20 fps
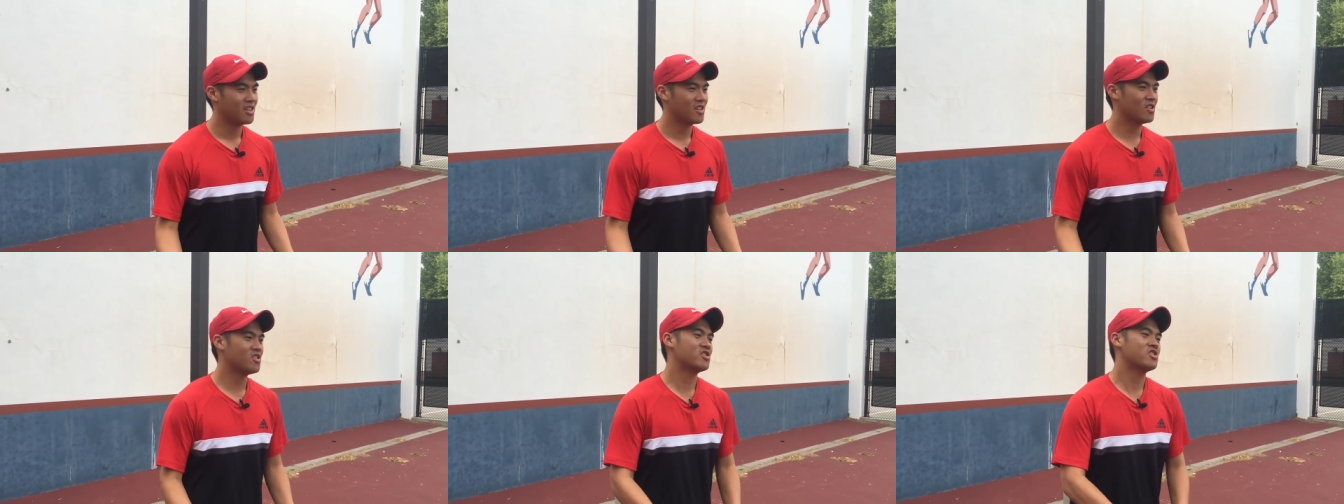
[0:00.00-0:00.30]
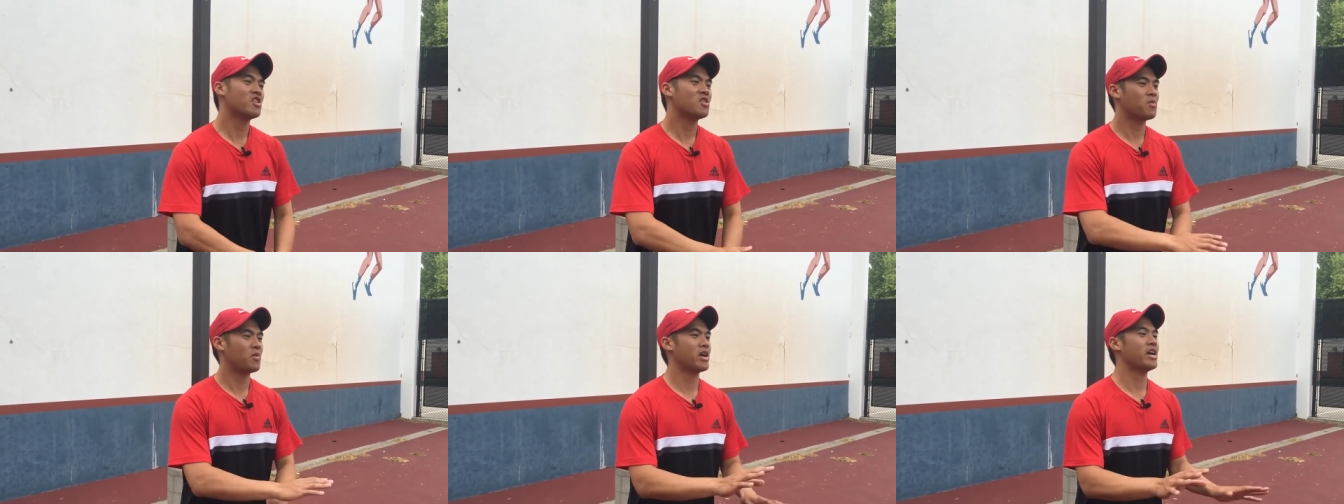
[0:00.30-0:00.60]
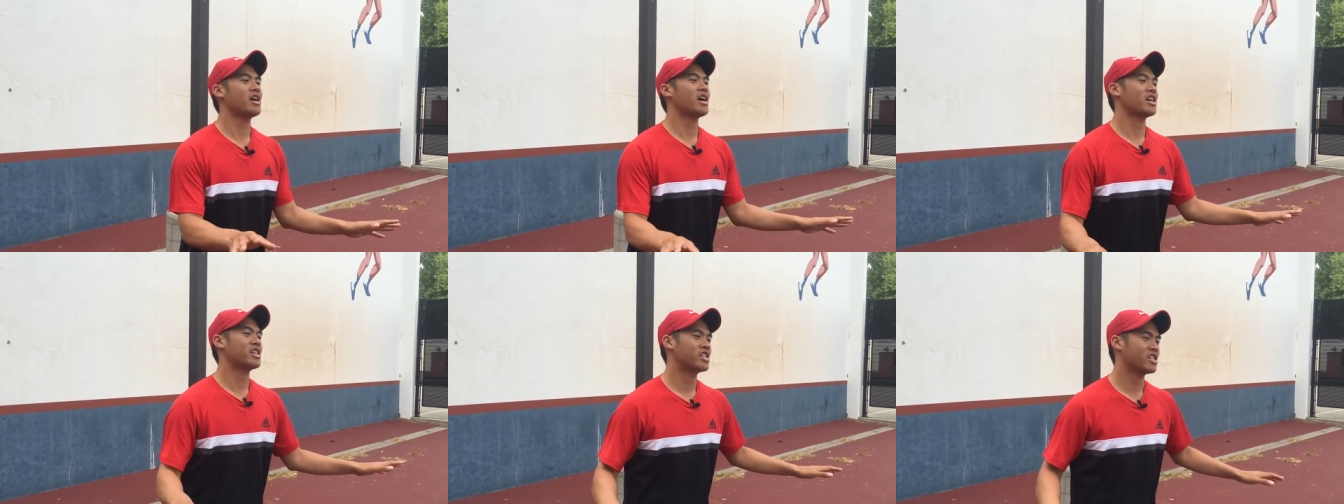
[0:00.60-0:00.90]
There's no
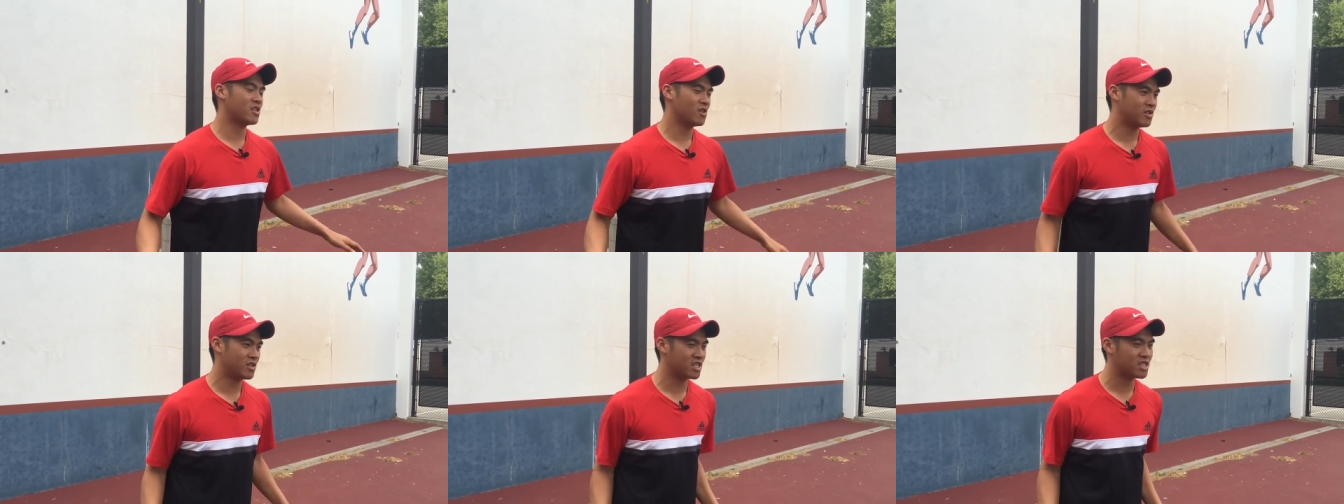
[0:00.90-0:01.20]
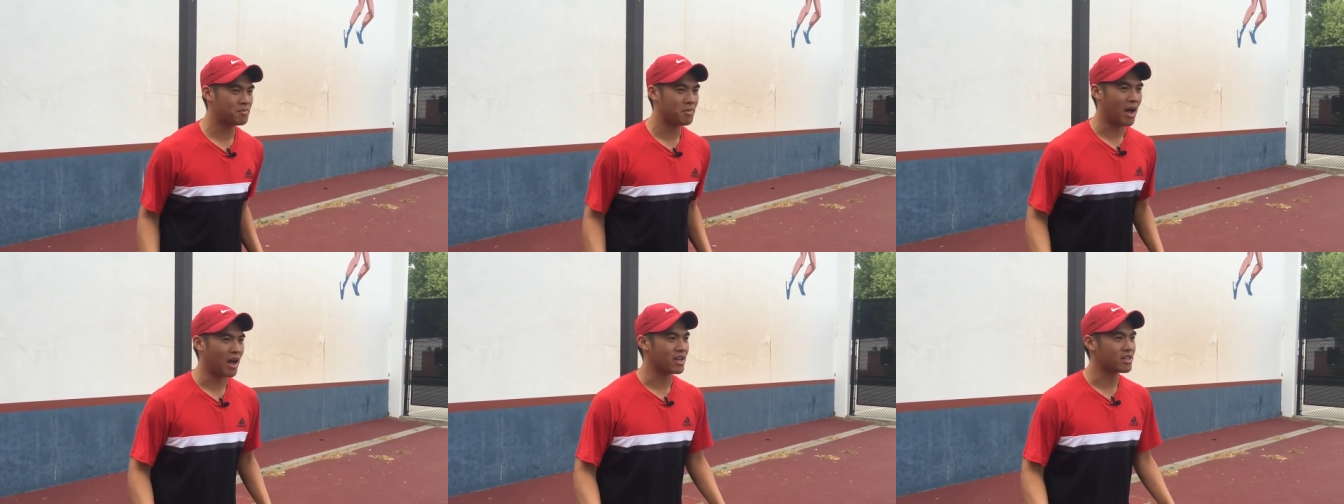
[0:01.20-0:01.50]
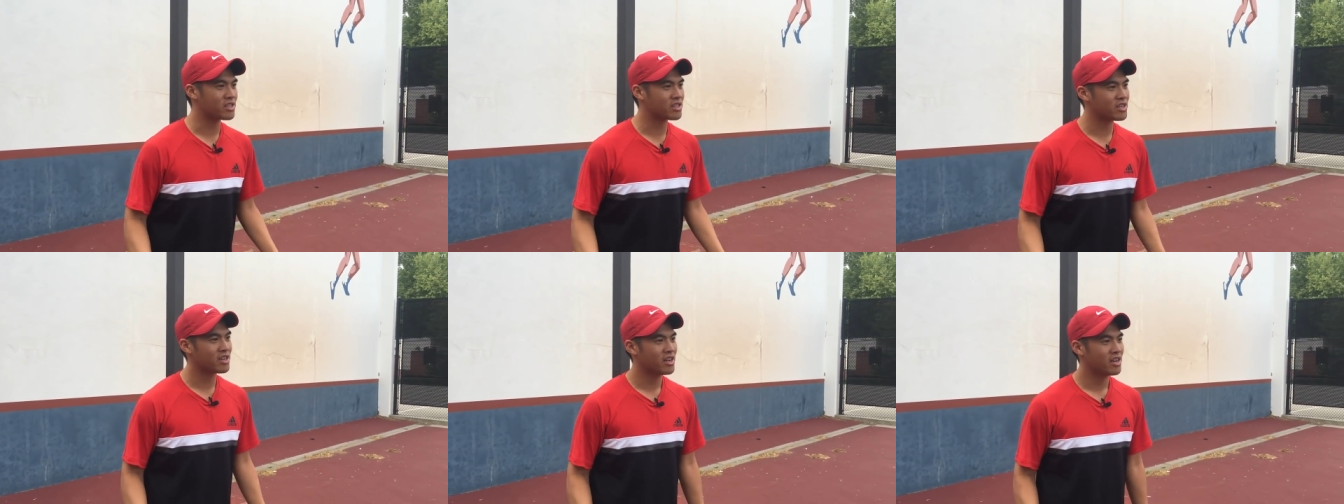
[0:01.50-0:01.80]
way I should lose this
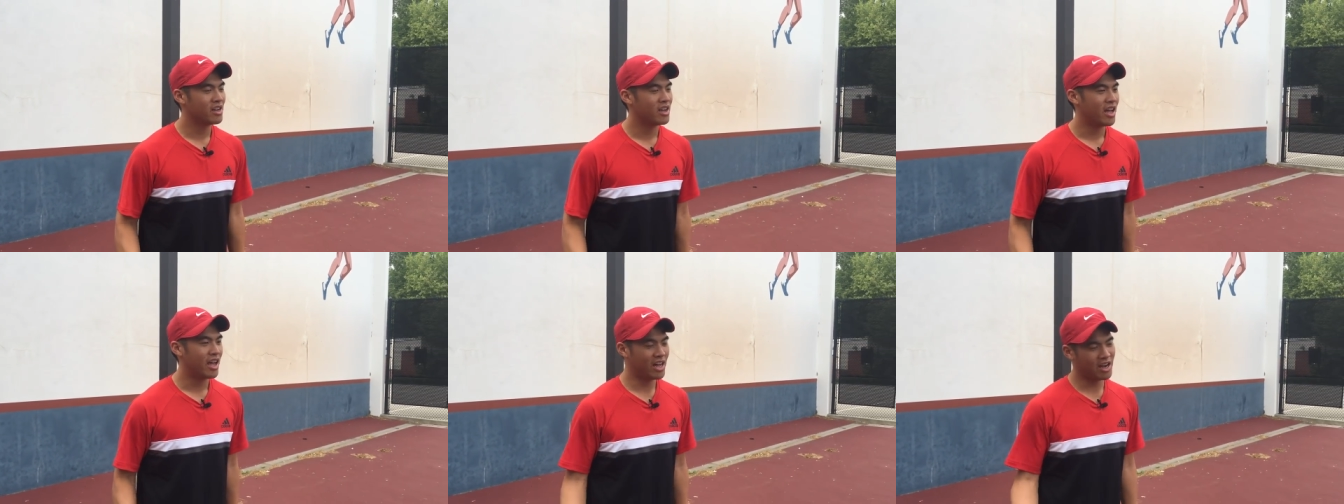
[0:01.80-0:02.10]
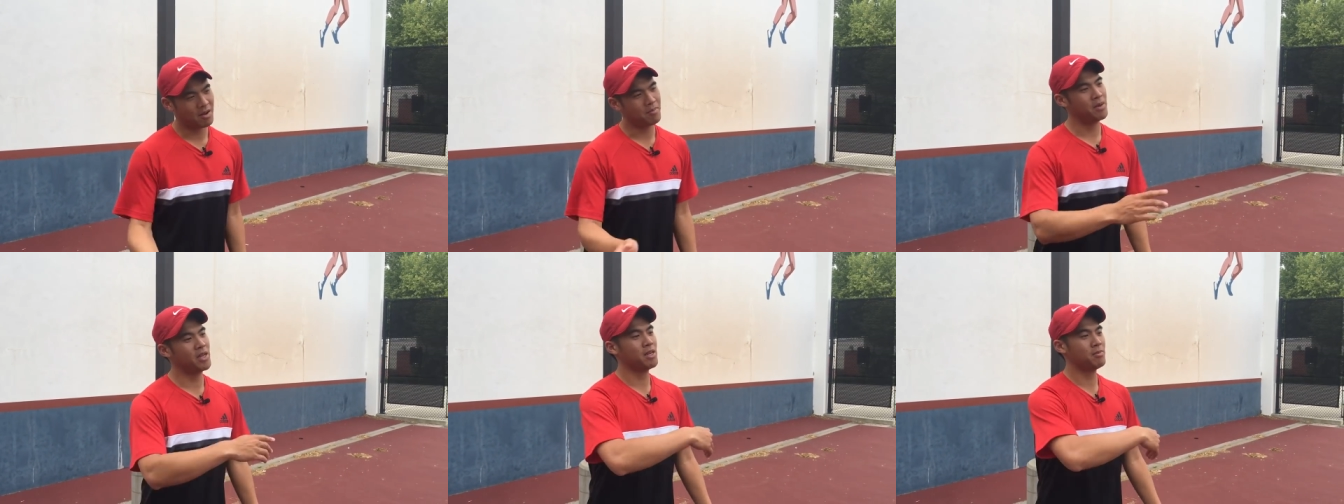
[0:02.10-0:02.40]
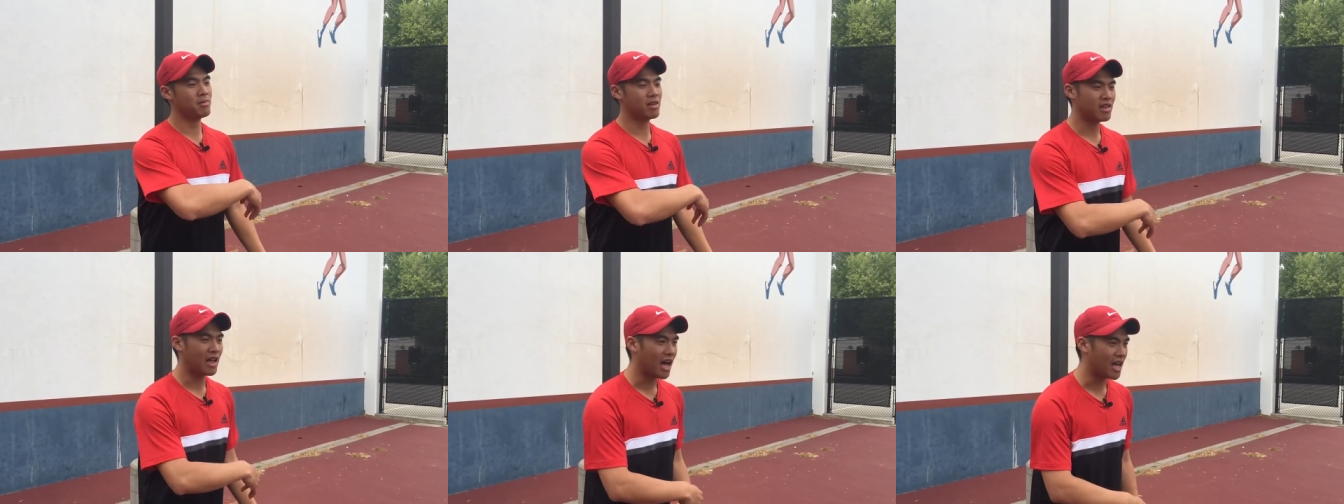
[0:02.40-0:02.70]
match. And I beat
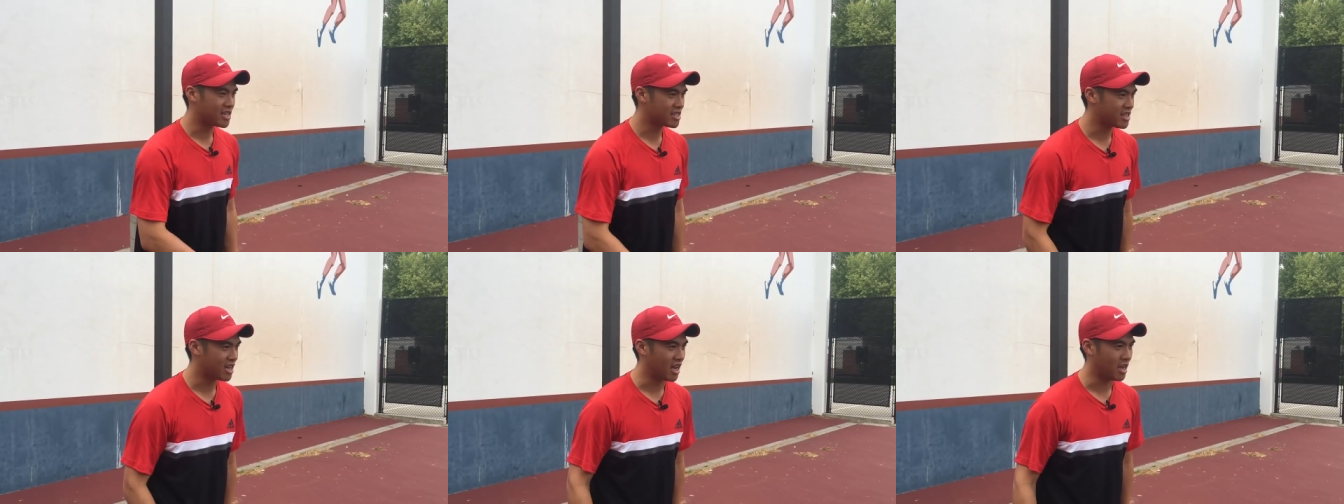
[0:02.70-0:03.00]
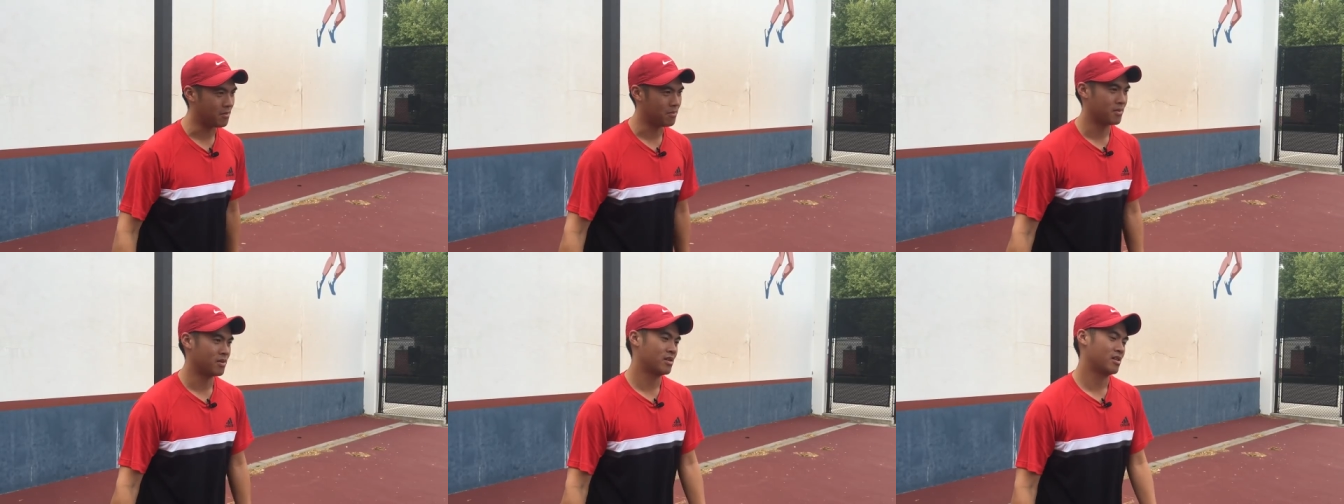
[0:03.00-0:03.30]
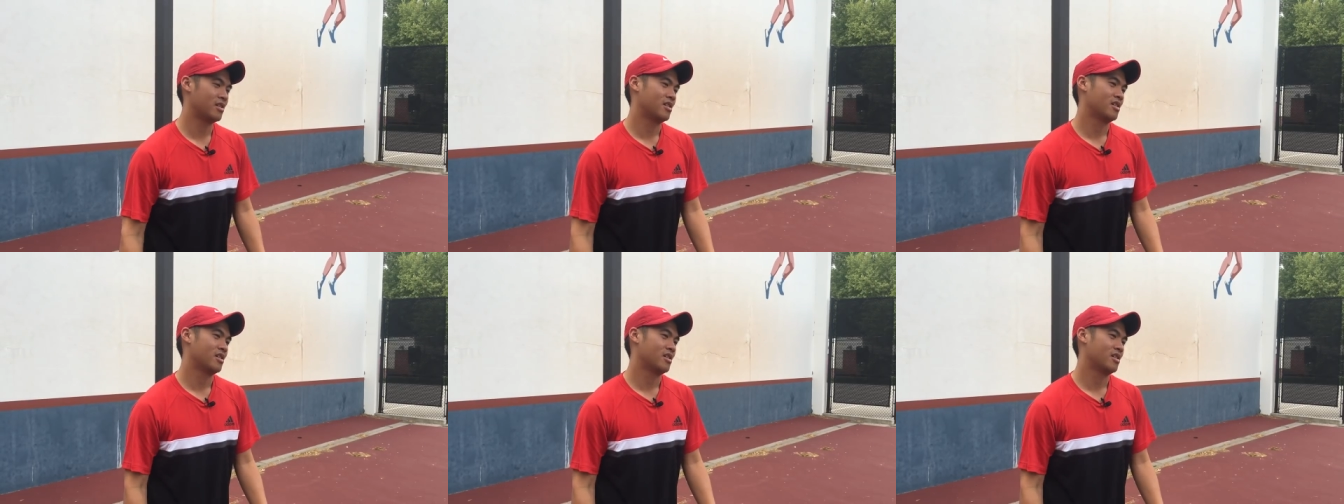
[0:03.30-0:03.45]
him the last time.